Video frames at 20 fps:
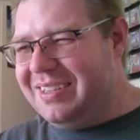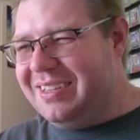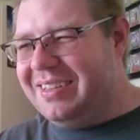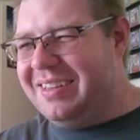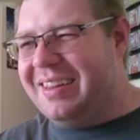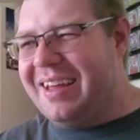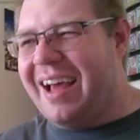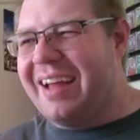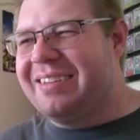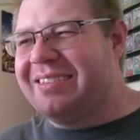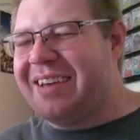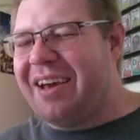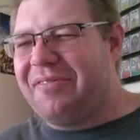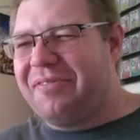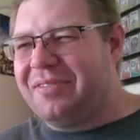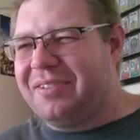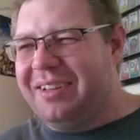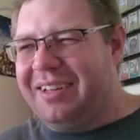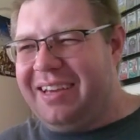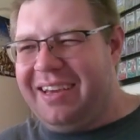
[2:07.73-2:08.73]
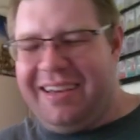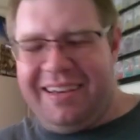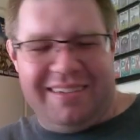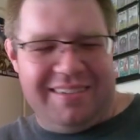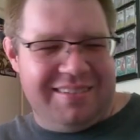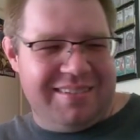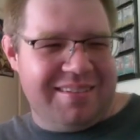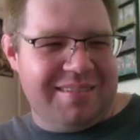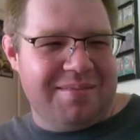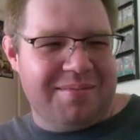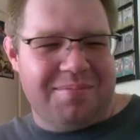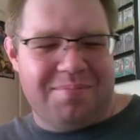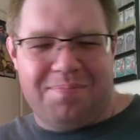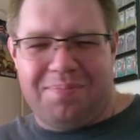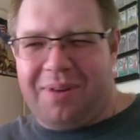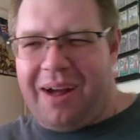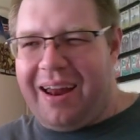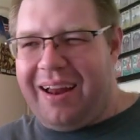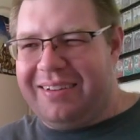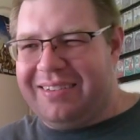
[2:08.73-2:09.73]
I definitely
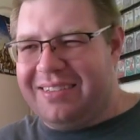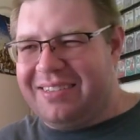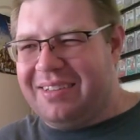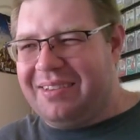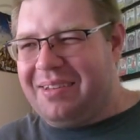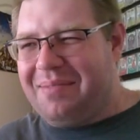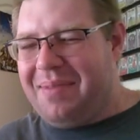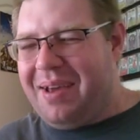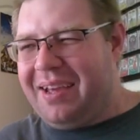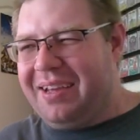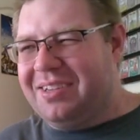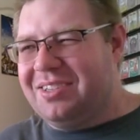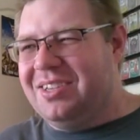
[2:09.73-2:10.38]
brought on to something Meg.